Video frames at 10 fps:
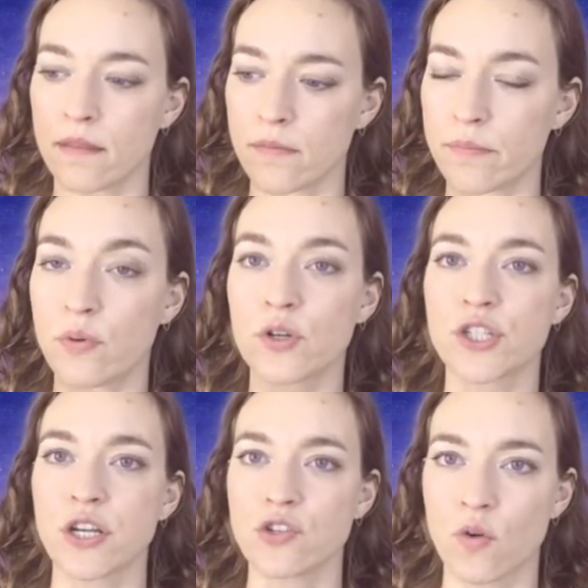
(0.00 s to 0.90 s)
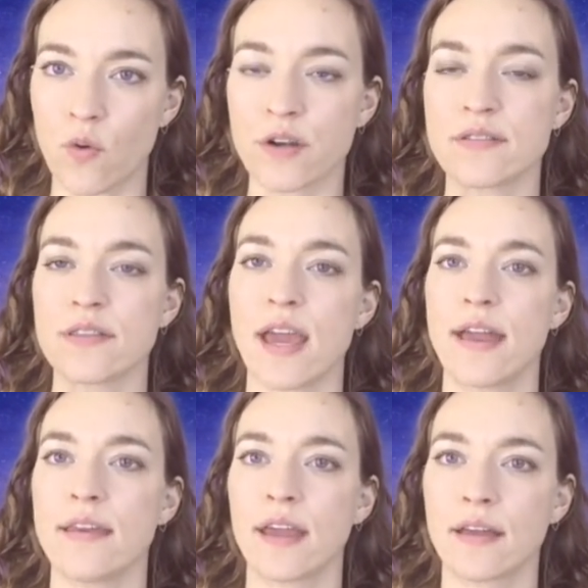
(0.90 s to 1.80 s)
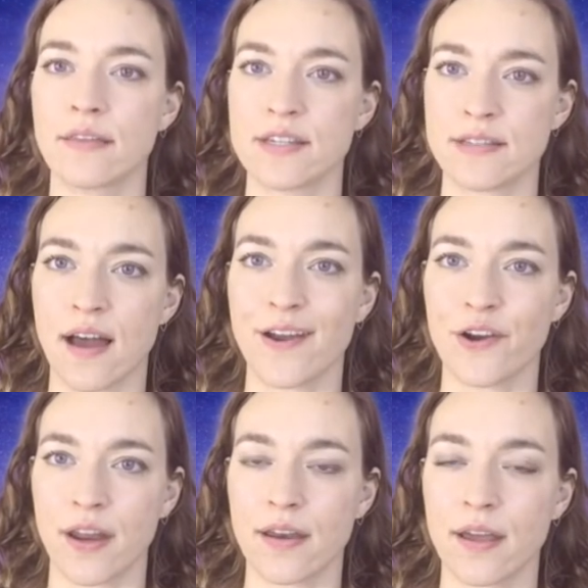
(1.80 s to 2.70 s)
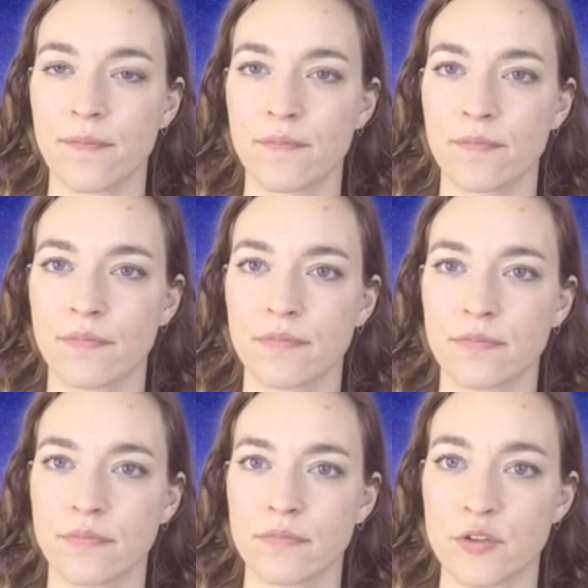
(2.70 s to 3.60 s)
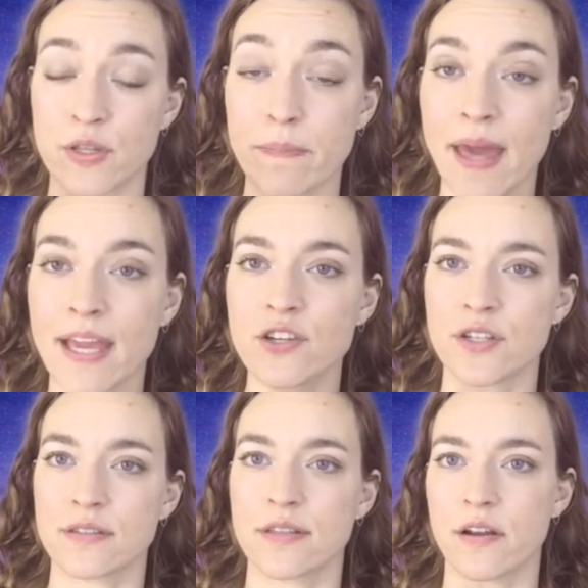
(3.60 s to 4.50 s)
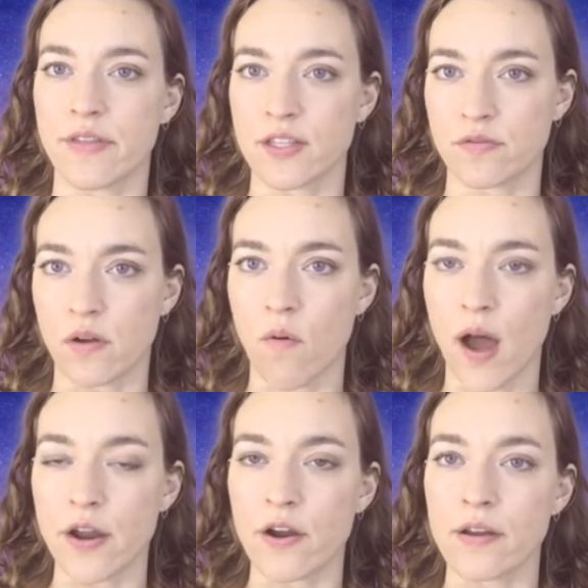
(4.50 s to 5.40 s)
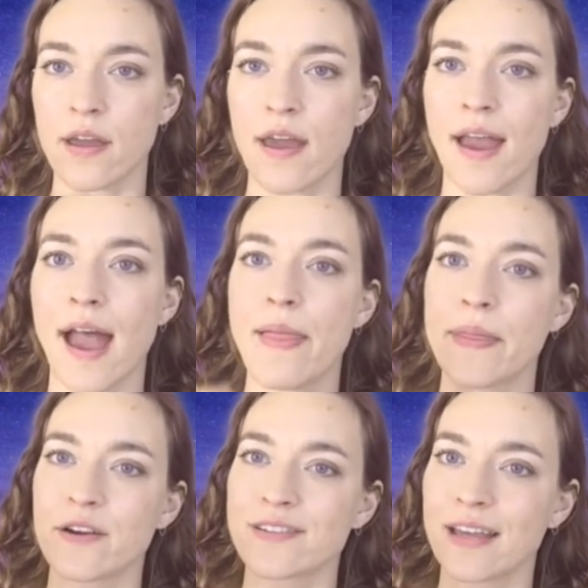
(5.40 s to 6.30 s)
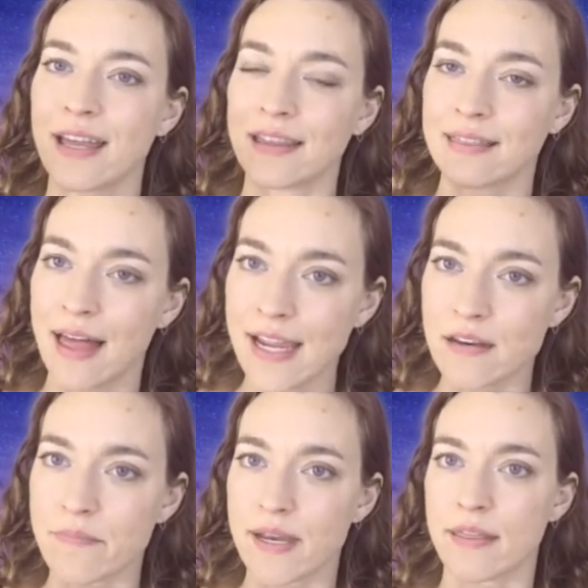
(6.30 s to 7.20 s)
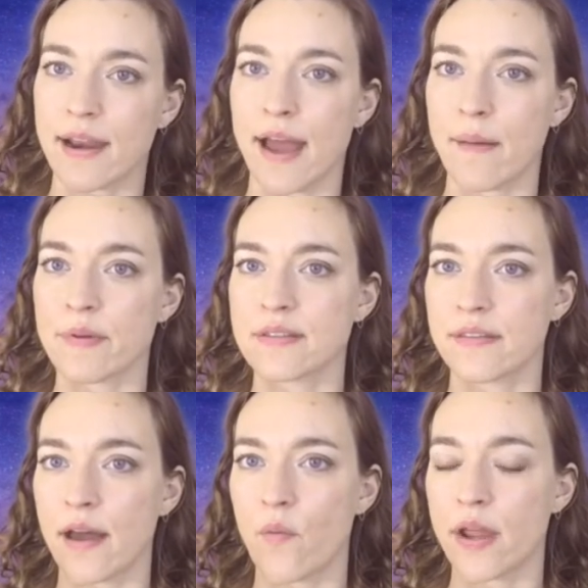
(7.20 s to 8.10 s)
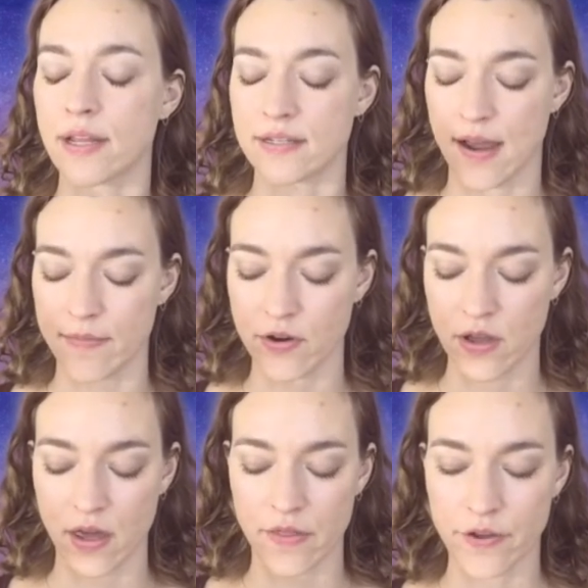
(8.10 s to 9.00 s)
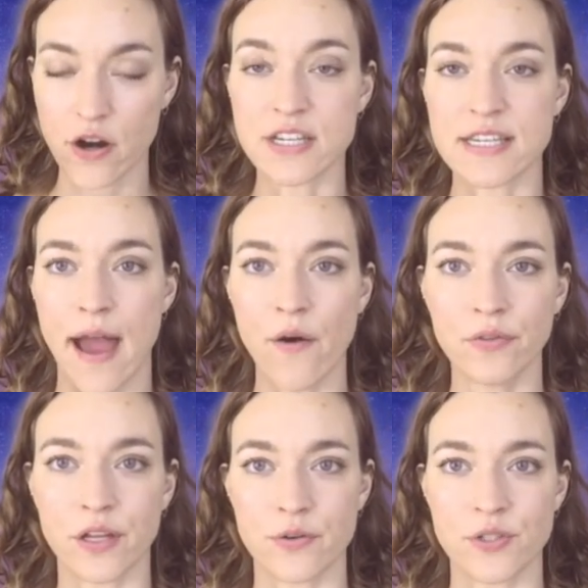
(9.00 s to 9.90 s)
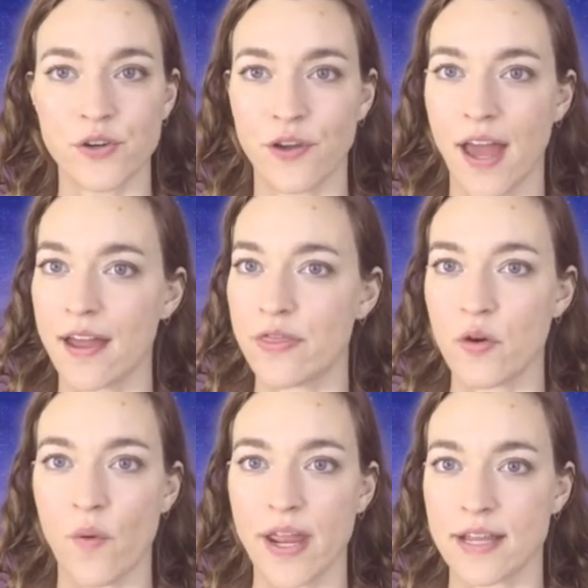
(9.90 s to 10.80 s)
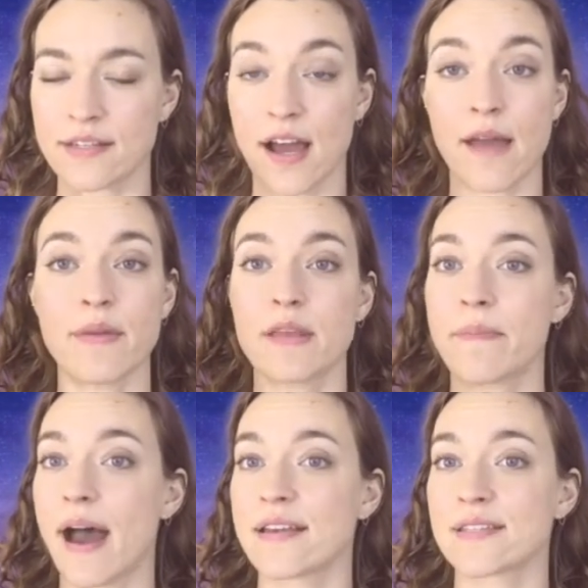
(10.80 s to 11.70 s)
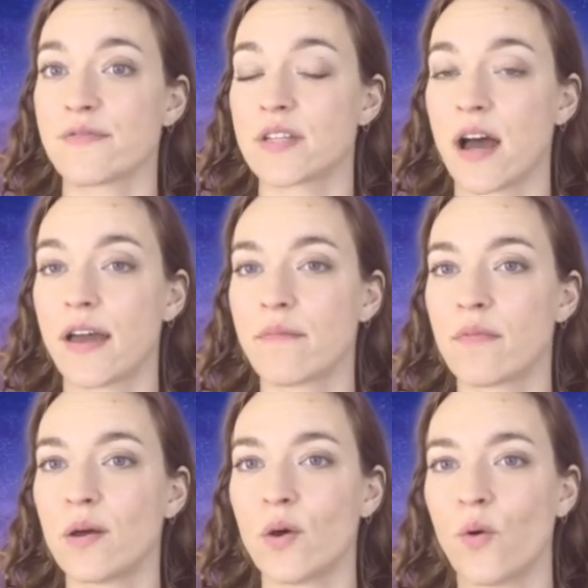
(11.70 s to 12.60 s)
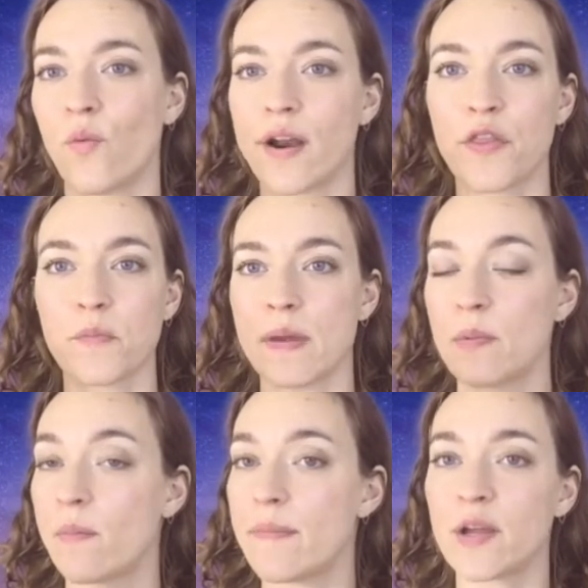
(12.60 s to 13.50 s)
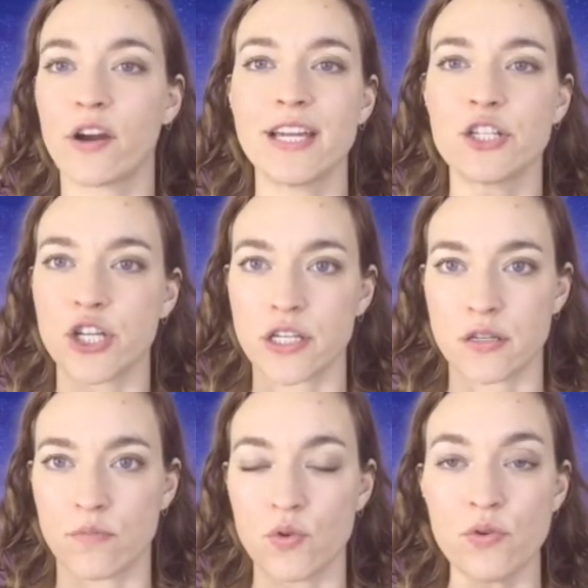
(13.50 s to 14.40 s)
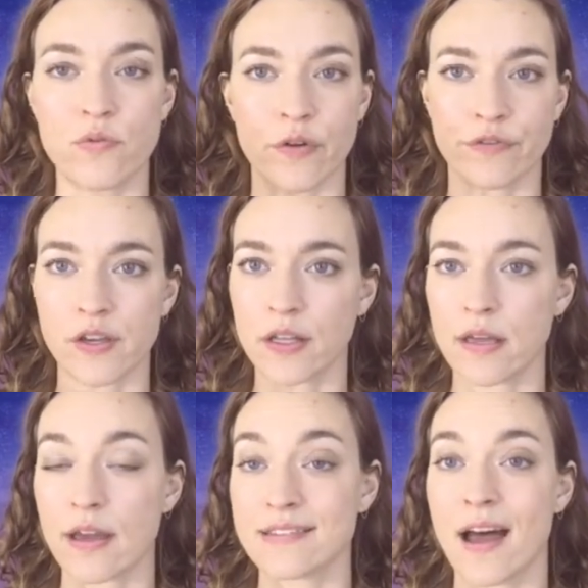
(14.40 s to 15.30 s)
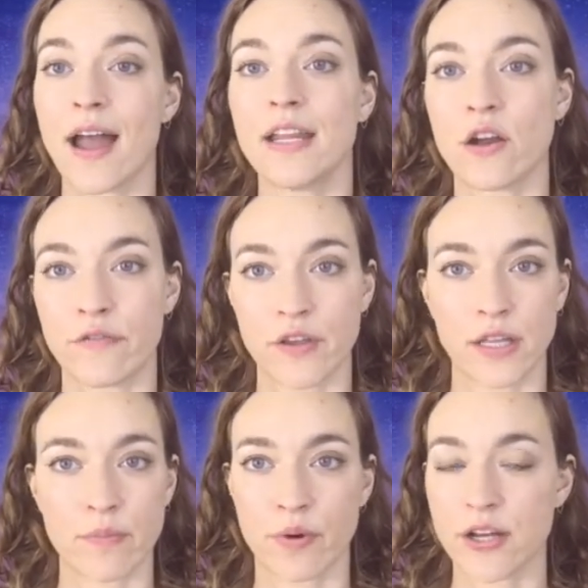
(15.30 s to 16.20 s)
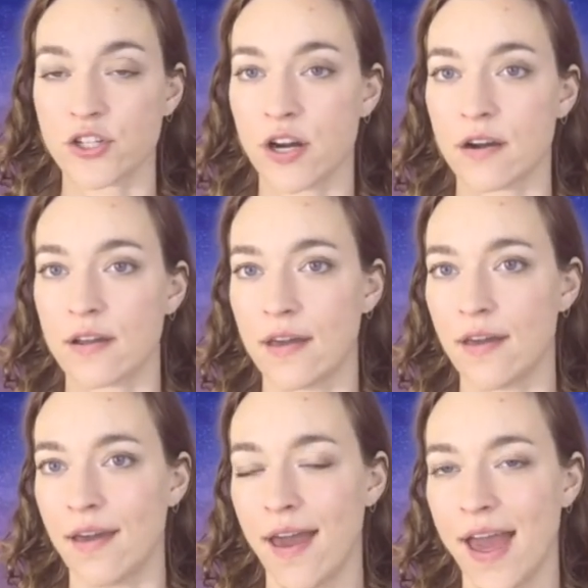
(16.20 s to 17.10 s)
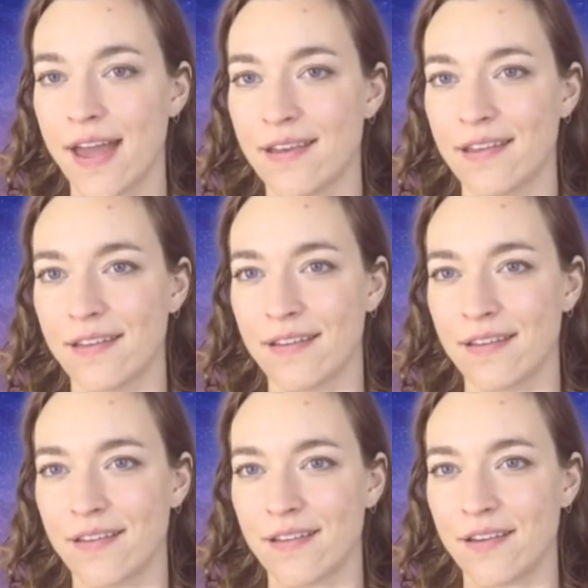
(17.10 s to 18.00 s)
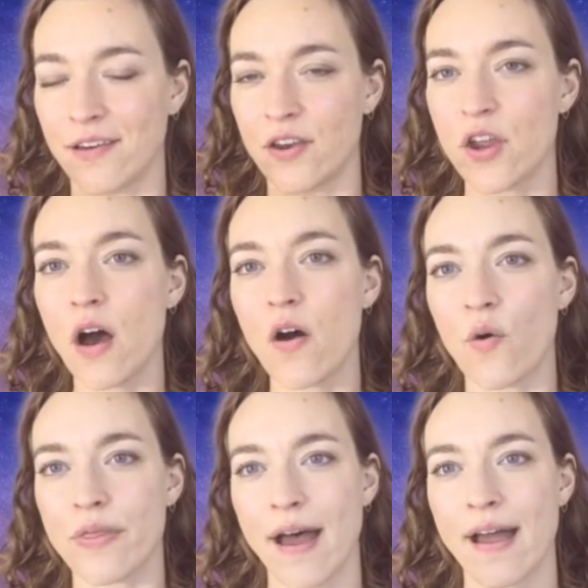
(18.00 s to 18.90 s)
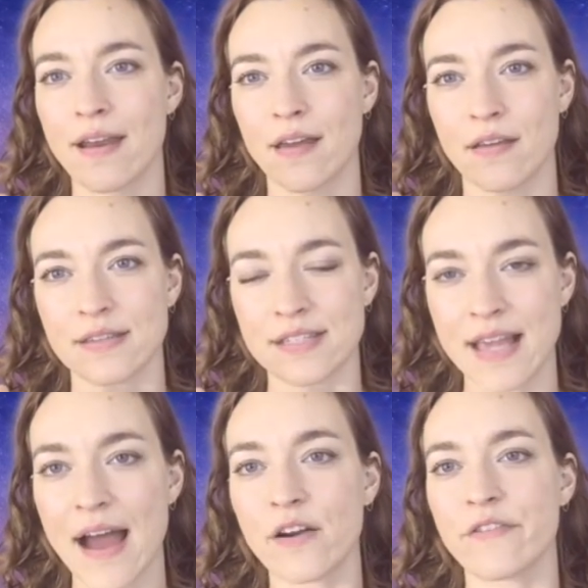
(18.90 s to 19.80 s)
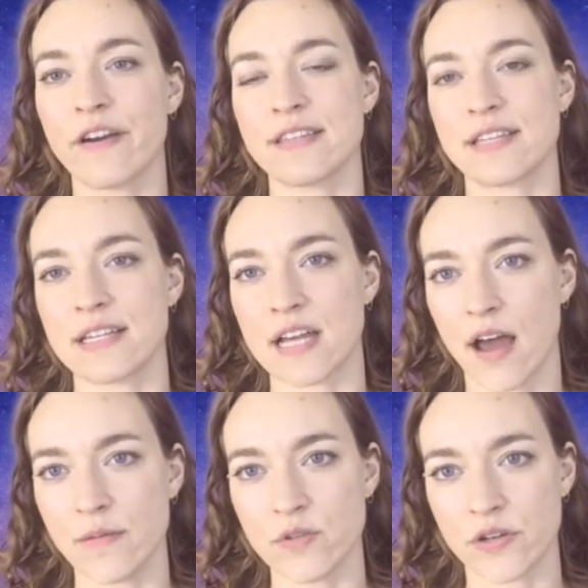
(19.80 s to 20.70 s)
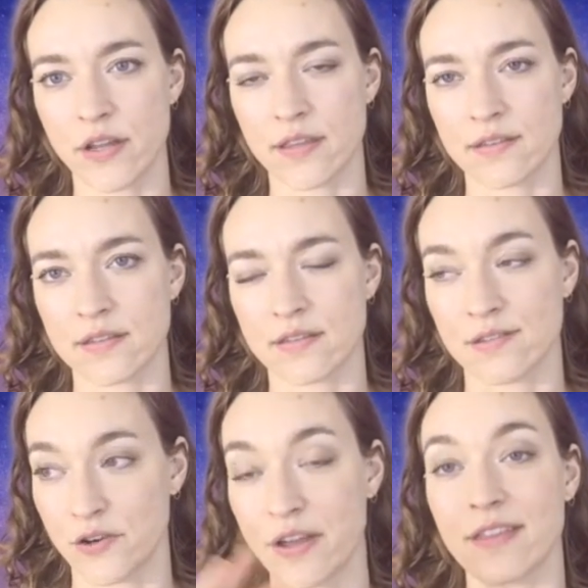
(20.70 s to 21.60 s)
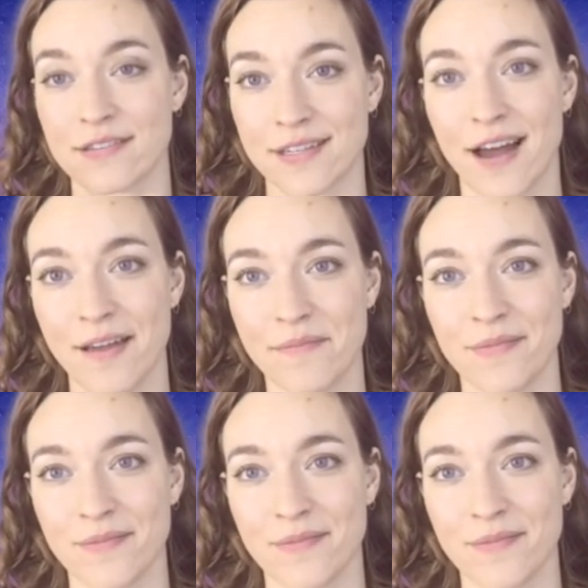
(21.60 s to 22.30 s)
pushing towards the ending, the desired ending. There's a patience there that's required. And there's enlightenment that happens in that waiting time. There are downloads you'll get in the waiting time, in the passive time, when other people maybe are itching to move or feeling anxiety or feeling pressure. And know that sacrificing time during this time,